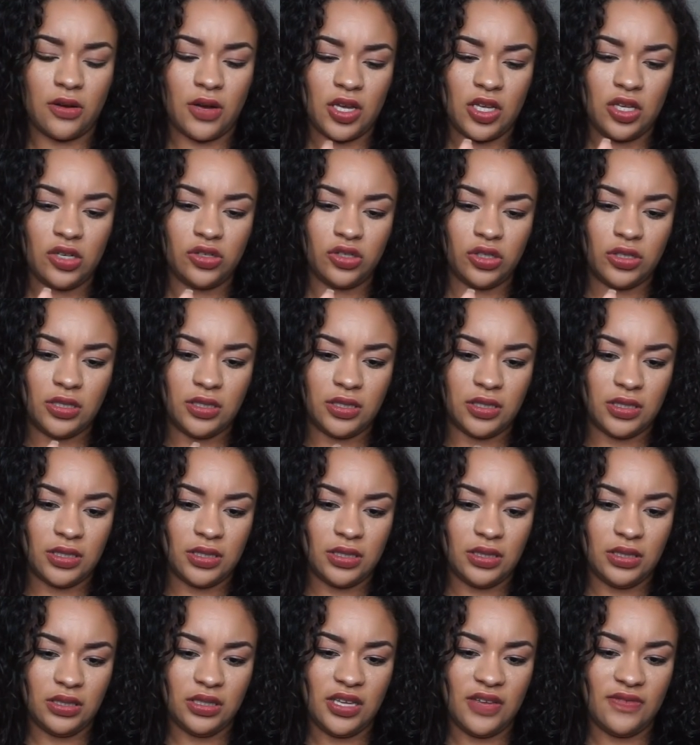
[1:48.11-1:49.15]
I usually
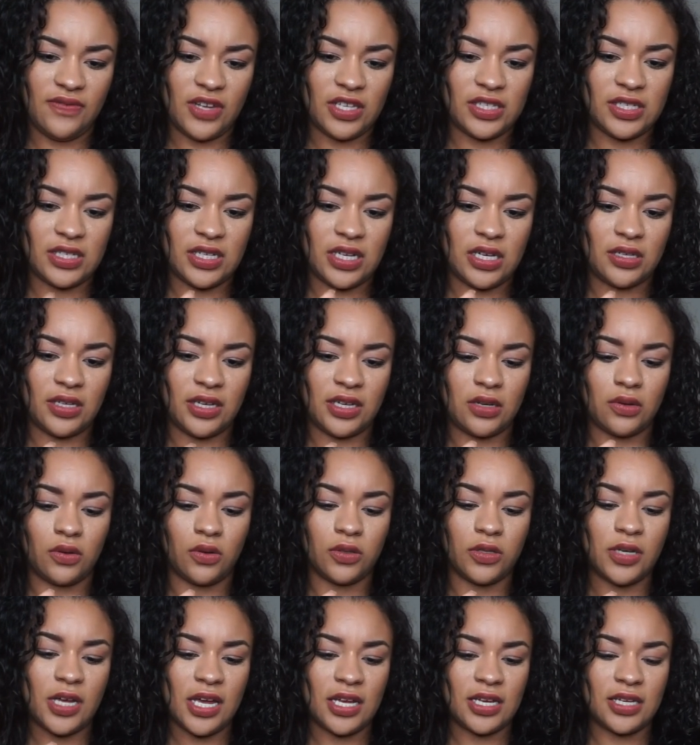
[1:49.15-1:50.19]
leave it sit like whole
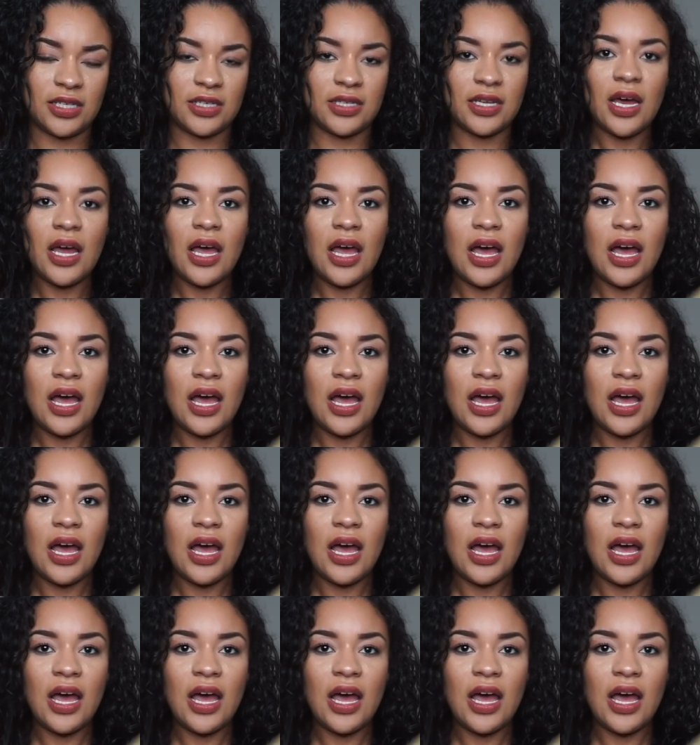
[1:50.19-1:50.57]
day because